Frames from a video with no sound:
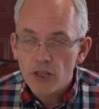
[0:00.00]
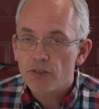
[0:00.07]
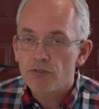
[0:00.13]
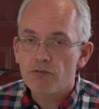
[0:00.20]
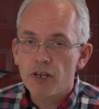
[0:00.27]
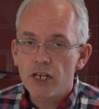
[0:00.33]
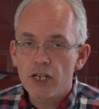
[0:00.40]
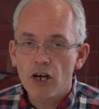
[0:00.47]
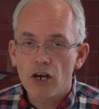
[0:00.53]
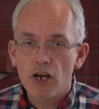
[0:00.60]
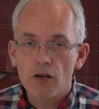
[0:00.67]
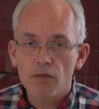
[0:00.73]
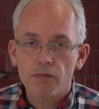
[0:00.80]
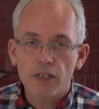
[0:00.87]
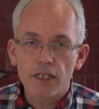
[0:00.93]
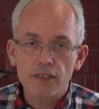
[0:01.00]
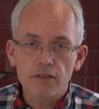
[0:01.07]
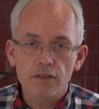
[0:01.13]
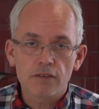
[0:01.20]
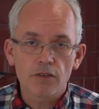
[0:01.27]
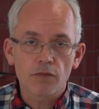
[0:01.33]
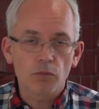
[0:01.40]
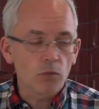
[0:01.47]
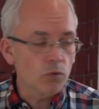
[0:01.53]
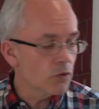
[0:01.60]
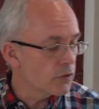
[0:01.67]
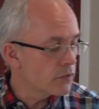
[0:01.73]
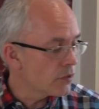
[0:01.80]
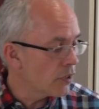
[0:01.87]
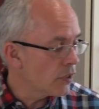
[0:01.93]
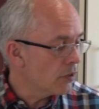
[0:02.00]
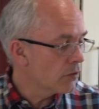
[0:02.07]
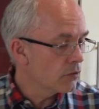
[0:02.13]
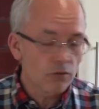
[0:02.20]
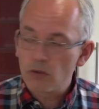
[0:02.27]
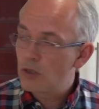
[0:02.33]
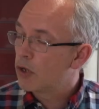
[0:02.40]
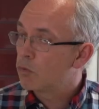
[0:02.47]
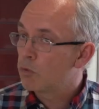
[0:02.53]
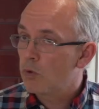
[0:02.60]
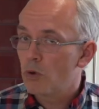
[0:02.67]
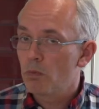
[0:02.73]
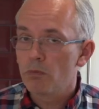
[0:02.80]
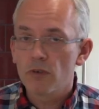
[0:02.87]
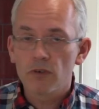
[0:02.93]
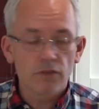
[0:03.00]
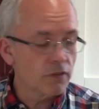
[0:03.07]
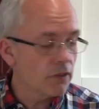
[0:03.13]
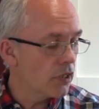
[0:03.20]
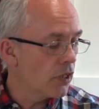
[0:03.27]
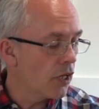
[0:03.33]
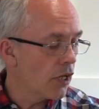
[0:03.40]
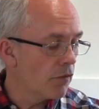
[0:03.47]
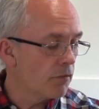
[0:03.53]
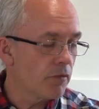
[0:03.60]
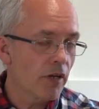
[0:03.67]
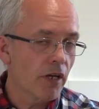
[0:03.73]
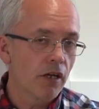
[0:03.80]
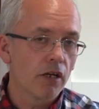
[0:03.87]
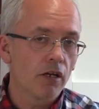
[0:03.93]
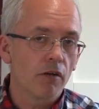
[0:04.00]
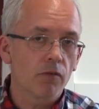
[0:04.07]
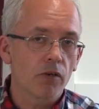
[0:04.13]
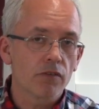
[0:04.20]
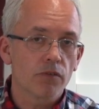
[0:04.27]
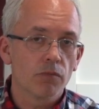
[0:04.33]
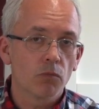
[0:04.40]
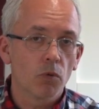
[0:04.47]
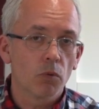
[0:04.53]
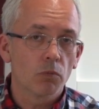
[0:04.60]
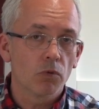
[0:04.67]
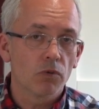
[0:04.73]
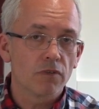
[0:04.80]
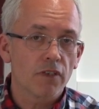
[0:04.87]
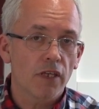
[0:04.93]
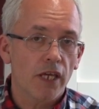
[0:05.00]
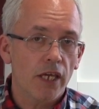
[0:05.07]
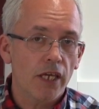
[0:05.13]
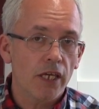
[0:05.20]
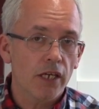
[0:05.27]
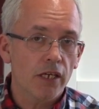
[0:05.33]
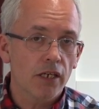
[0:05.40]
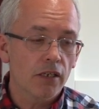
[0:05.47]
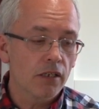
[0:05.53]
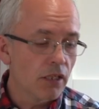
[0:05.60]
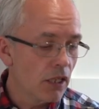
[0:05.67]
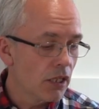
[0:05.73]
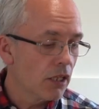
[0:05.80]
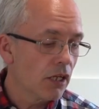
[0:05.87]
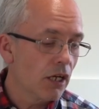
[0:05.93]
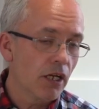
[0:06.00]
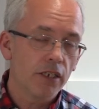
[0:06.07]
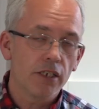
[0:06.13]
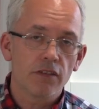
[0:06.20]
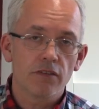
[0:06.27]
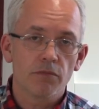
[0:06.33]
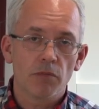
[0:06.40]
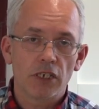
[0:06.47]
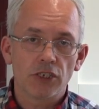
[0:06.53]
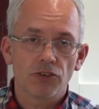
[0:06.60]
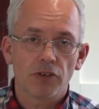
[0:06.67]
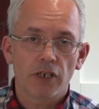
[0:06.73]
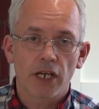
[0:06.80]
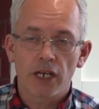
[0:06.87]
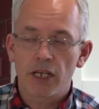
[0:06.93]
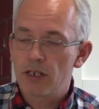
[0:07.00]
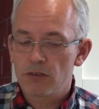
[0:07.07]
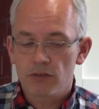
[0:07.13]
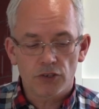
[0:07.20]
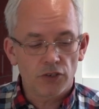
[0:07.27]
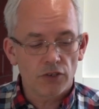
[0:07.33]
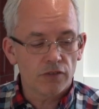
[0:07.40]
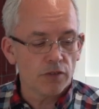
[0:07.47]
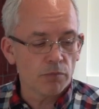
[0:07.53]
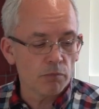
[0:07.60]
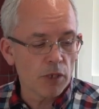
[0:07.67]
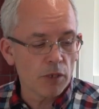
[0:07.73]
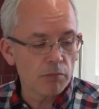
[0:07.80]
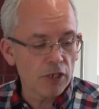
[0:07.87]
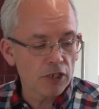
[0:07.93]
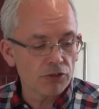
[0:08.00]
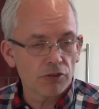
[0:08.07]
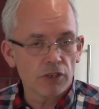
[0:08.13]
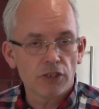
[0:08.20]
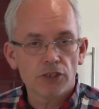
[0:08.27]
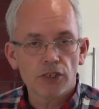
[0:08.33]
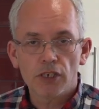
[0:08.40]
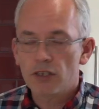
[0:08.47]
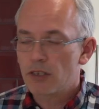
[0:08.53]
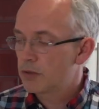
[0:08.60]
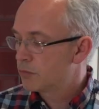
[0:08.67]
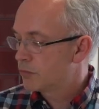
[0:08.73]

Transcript: 3.5 litres of water, and warm water. I've got some warm water here. I need to measure it out using my measuring jug.